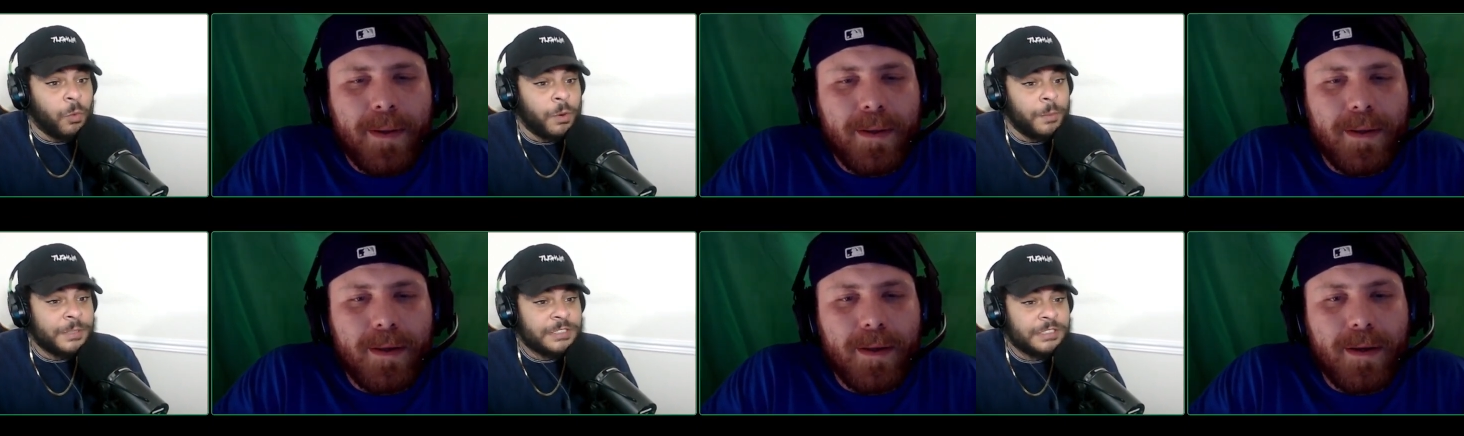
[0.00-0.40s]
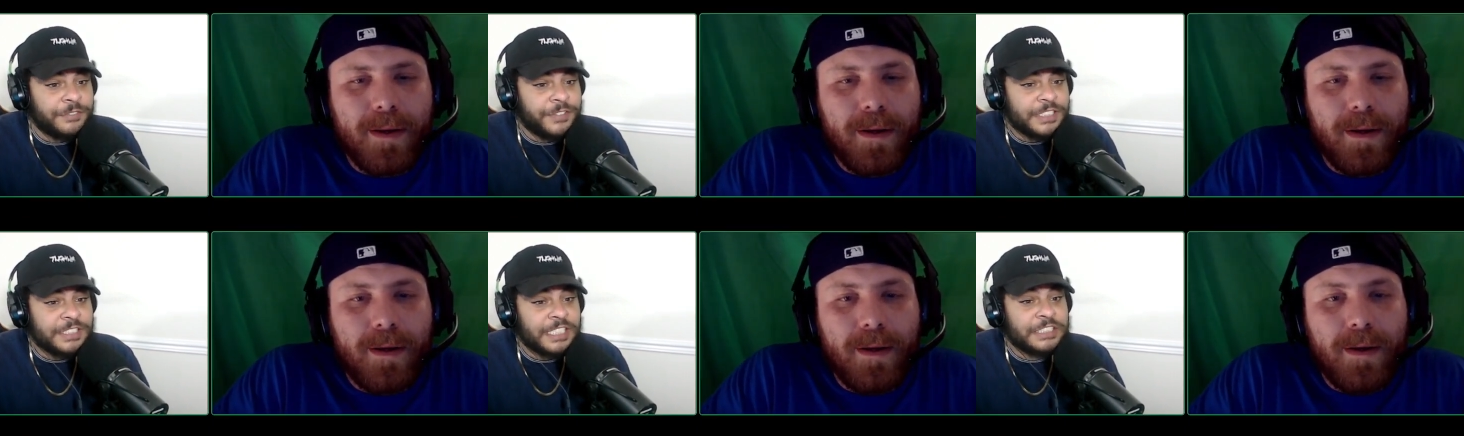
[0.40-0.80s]
Speaker 1: women's
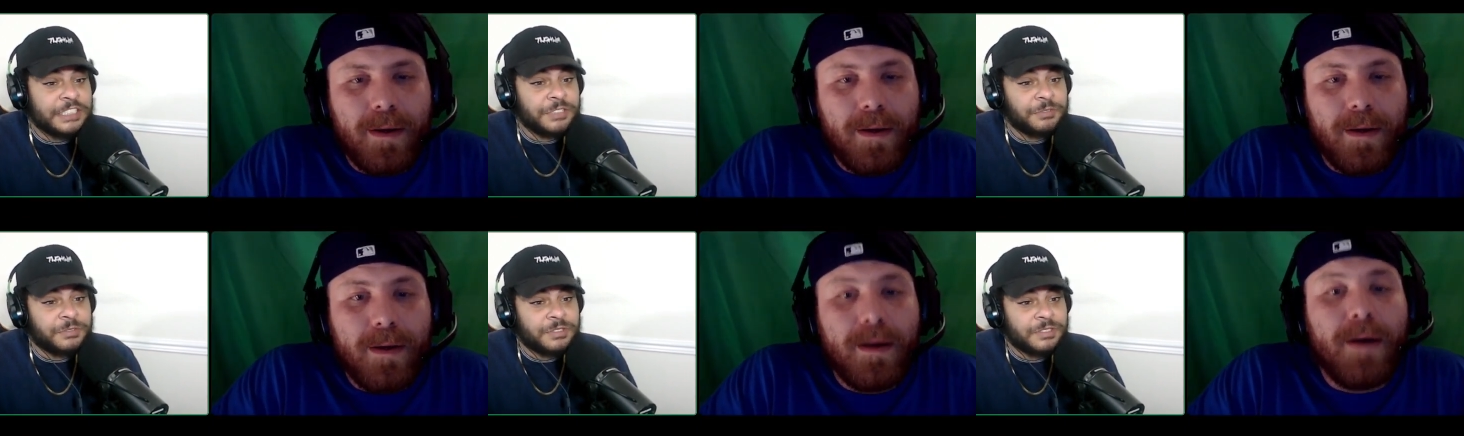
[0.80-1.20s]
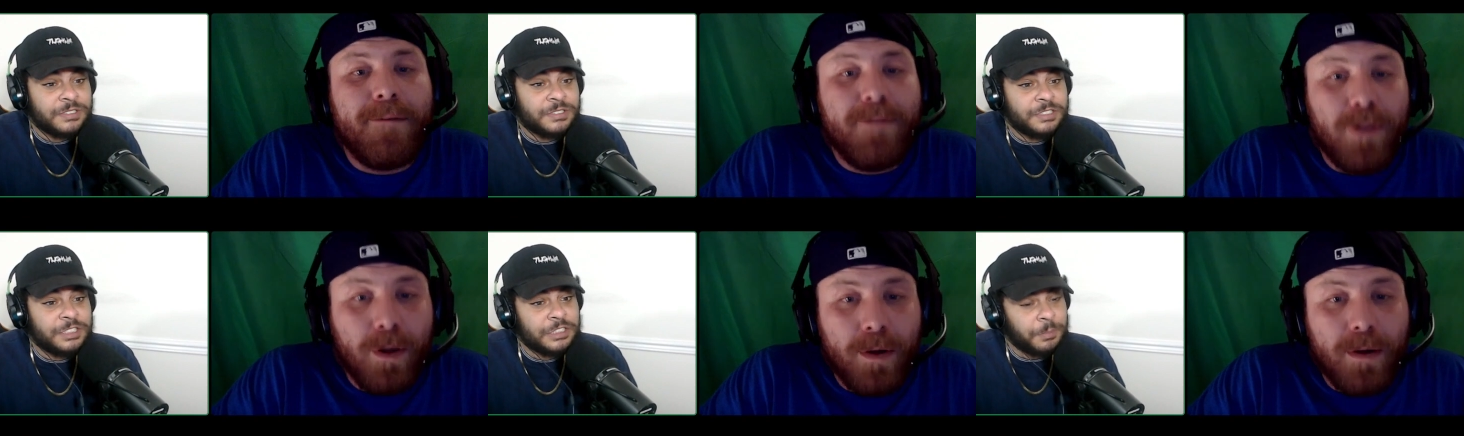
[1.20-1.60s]
division, and she
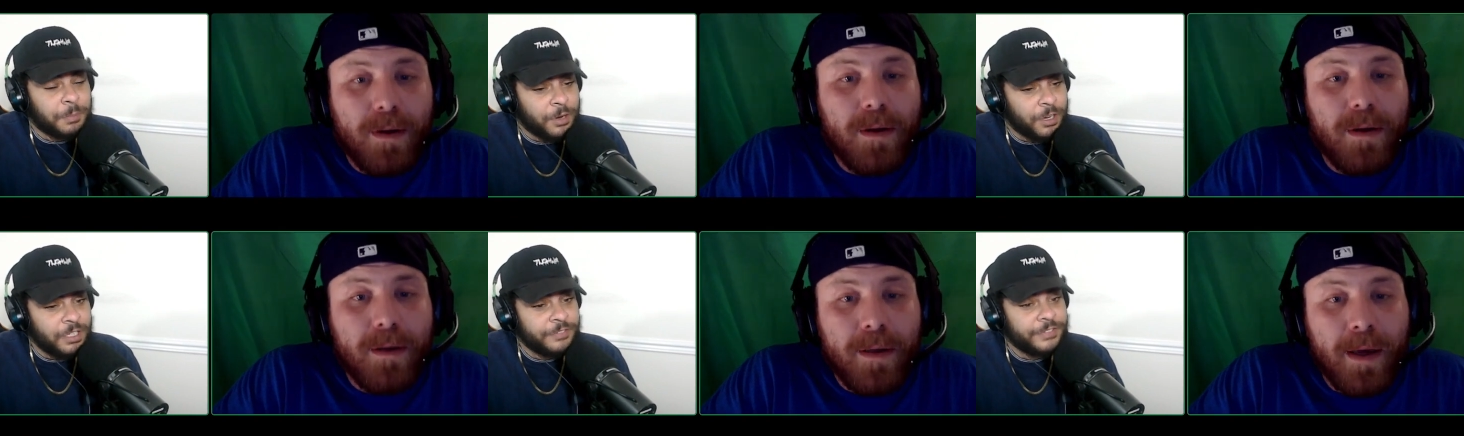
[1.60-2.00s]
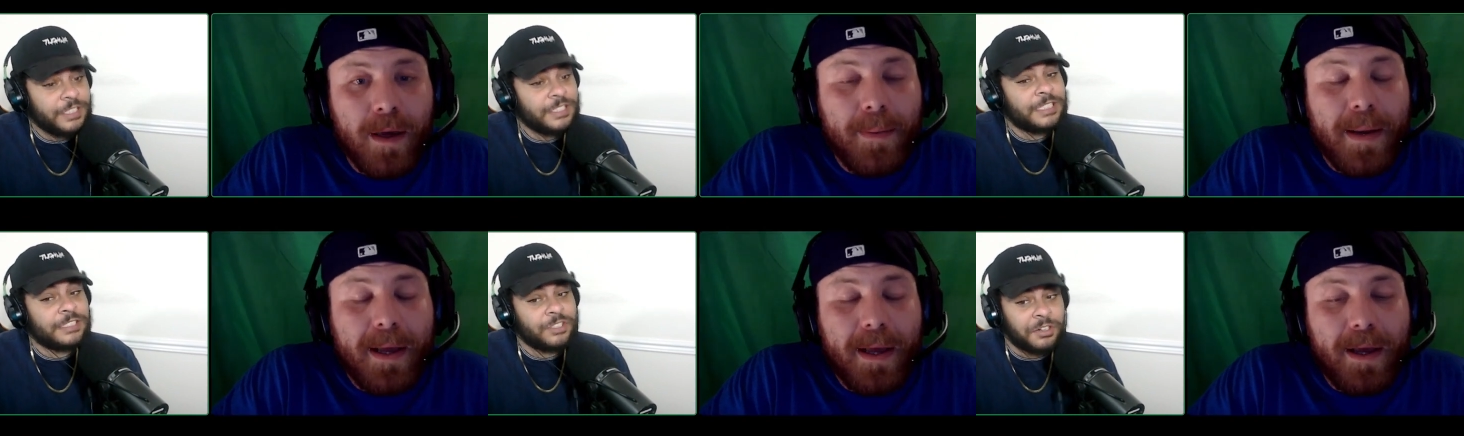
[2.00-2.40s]
she's a part of yep. it.
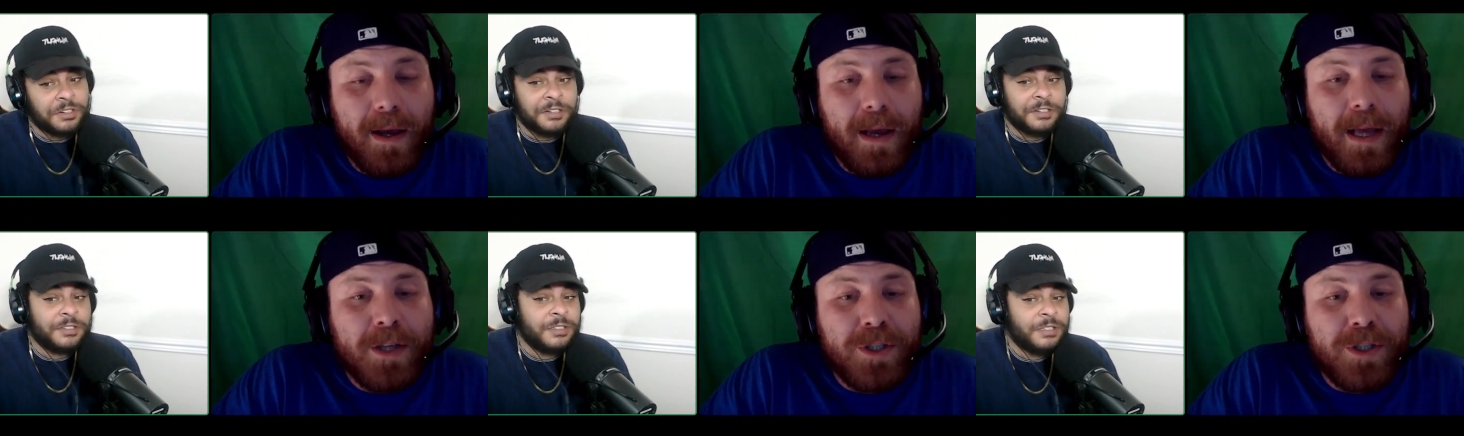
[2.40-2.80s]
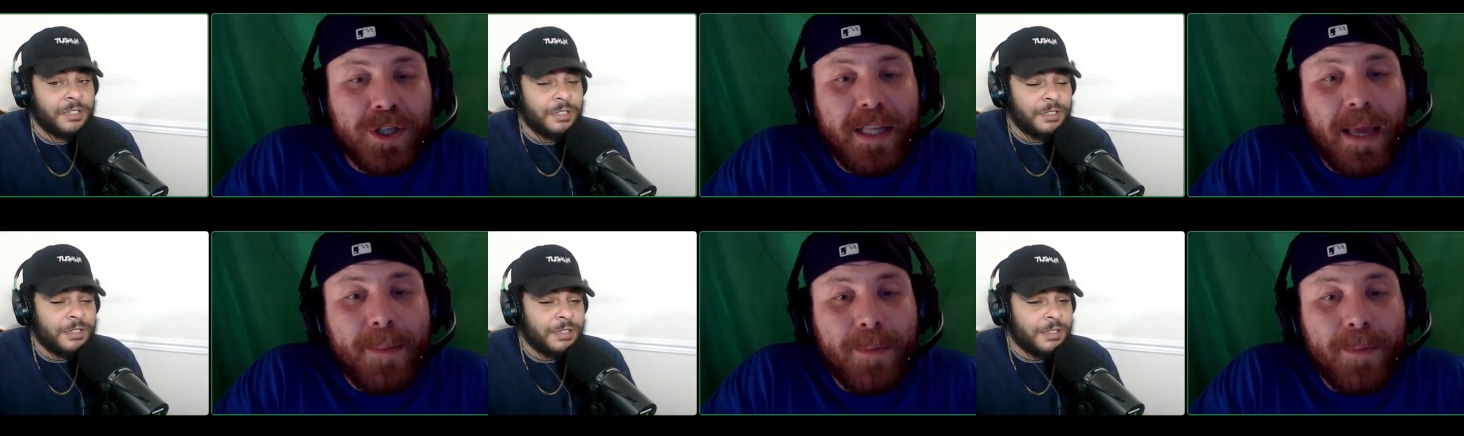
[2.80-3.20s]
That's hard.
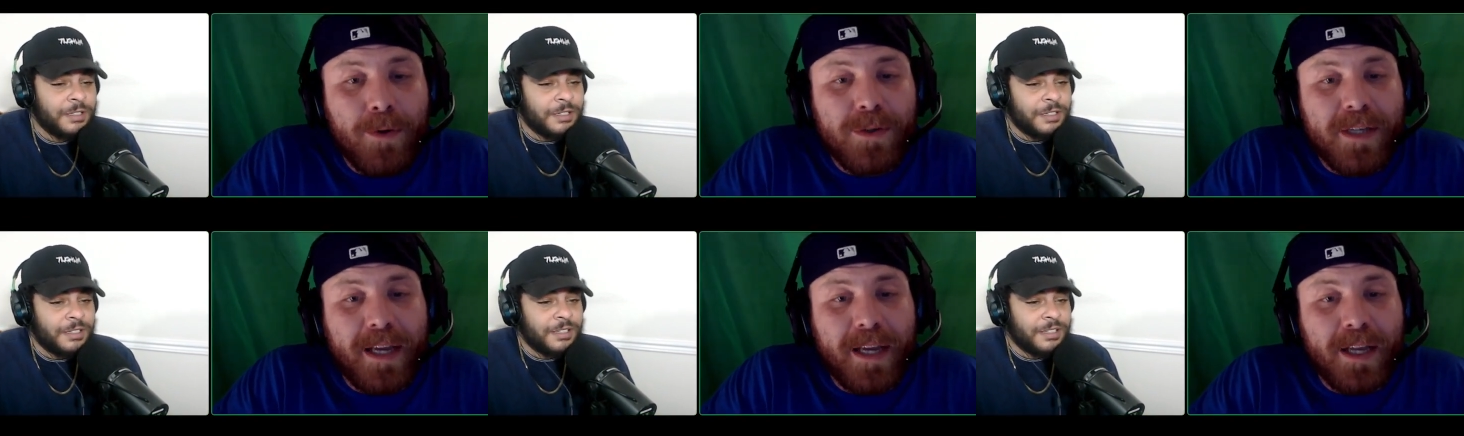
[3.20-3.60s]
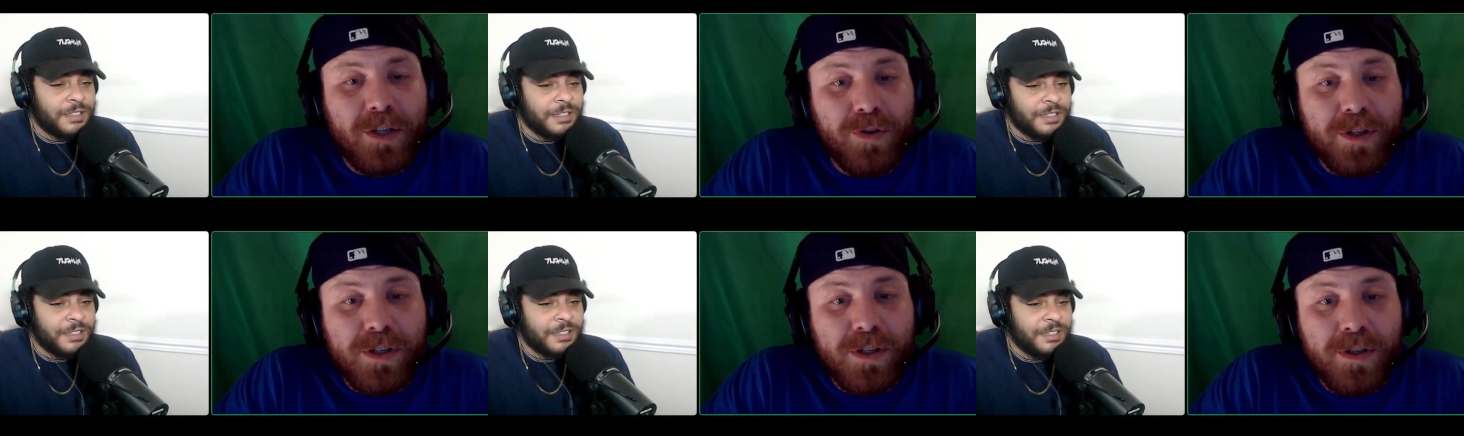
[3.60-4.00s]
She was against
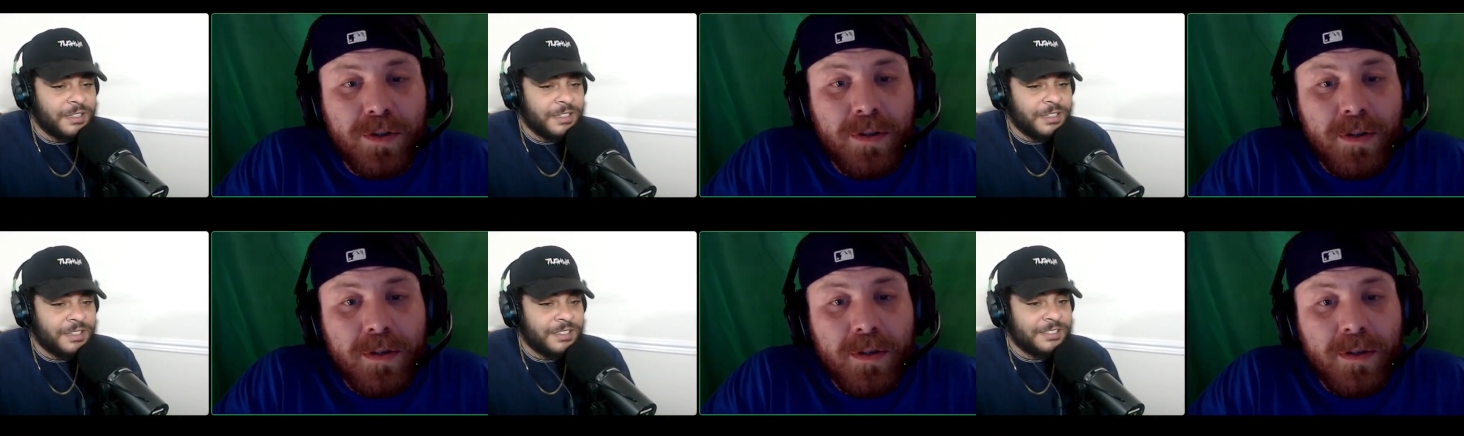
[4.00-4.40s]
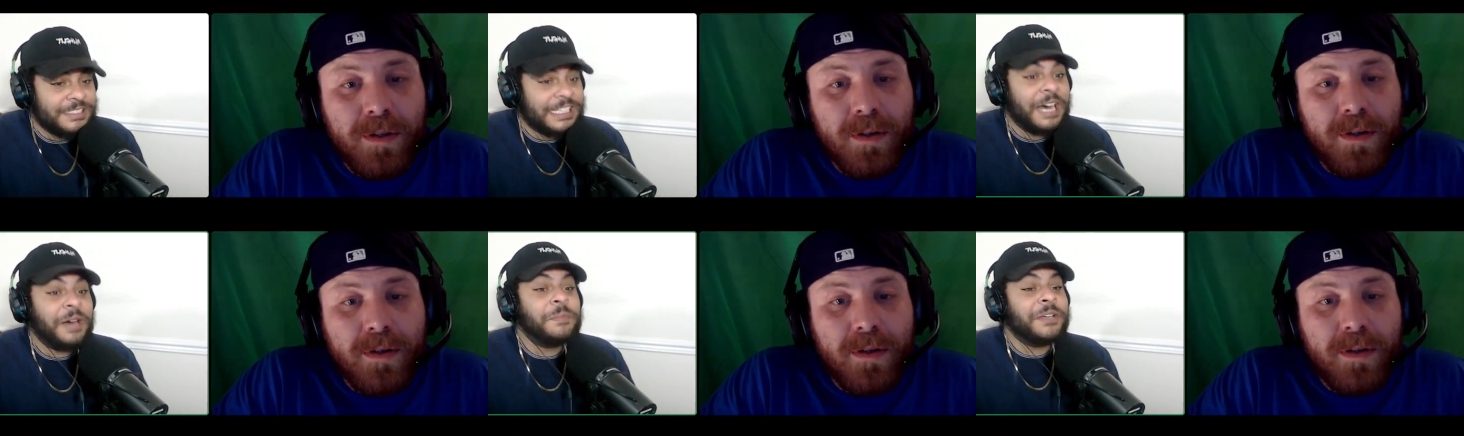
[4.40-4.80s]
Crystal.
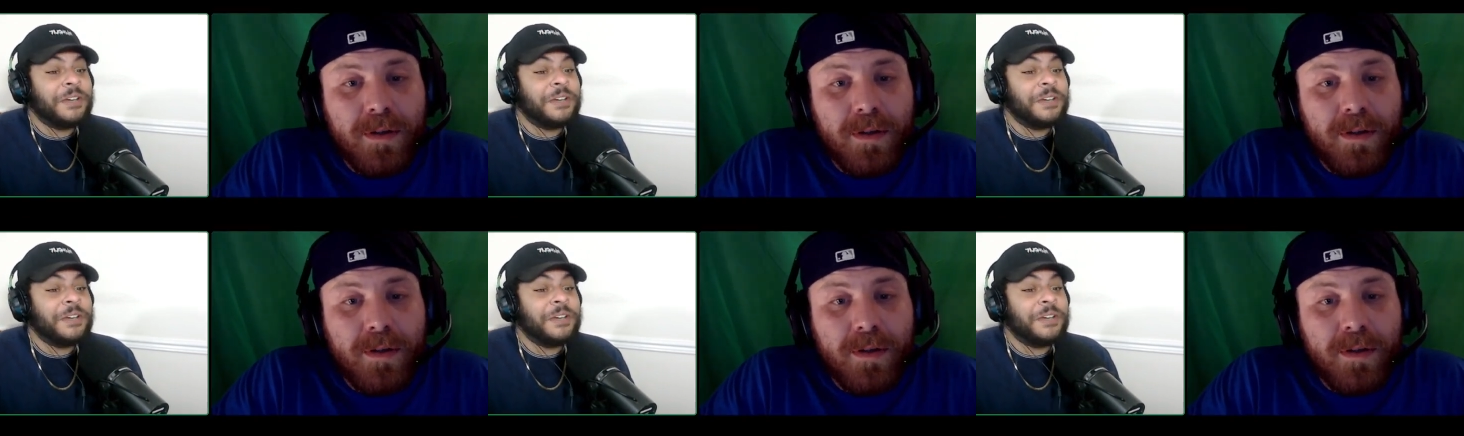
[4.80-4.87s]
That would be